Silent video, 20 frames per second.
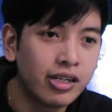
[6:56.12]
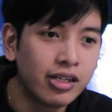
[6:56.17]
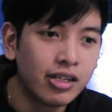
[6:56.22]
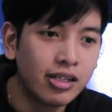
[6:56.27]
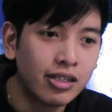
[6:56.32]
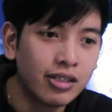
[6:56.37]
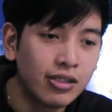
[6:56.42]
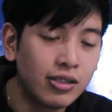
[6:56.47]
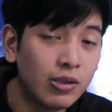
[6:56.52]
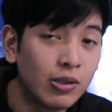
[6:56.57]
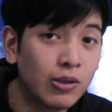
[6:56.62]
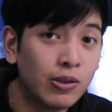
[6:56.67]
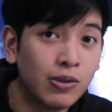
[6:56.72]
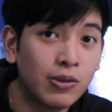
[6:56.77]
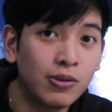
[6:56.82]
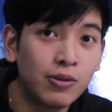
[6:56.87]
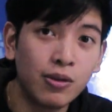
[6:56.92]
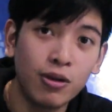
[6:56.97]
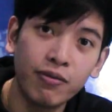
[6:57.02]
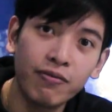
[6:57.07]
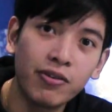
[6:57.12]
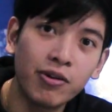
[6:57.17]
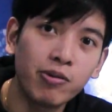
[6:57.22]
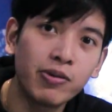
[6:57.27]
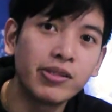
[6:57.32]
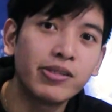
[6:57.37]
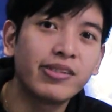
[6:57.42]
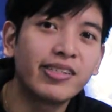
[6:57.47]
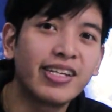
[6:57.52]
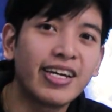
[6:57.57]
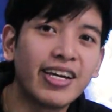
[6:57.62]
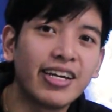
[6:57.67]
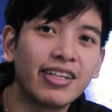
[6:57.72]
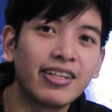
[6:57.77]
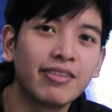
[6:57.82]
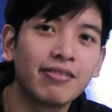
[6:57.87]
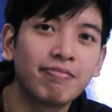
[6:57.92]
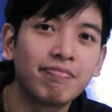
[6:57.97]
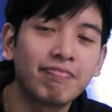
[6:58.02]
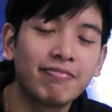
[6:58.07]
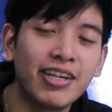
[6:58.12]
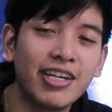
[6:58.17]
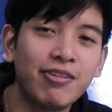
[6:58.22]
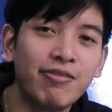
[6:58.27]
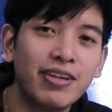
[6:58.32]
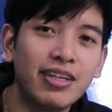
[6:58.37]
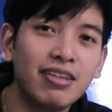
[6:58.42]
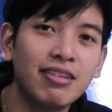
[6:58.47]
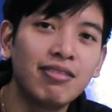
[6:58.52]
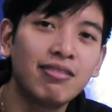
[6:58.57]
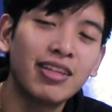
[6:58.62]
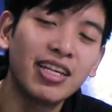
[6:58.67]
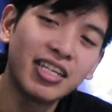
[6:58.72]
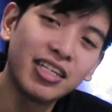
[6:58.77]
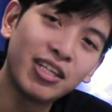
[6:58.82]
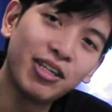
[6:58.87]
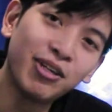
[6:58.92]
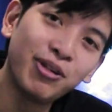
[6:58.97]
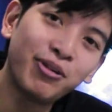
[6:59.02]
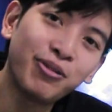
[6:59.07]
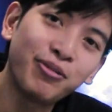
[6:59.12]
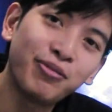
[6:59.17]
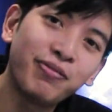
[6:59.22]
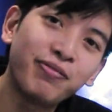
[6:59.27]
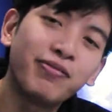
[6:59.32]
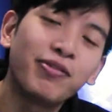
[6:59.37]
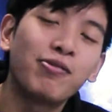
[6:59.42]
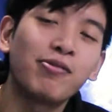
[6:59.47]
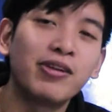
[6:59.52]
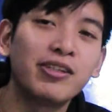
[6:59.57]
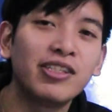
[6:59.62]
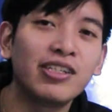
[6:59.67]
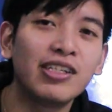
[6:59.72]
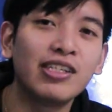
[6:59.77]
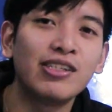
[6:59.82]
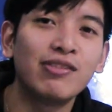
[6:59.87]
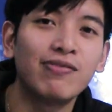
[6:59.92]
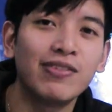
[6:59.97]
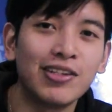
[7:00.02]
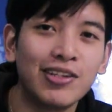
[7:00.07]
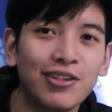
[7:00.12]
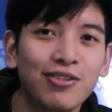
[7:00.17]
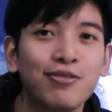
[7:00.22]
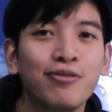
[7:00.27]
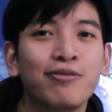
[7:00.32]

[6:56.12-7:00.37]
so look forward to that. Anyway, thank you for watching this video.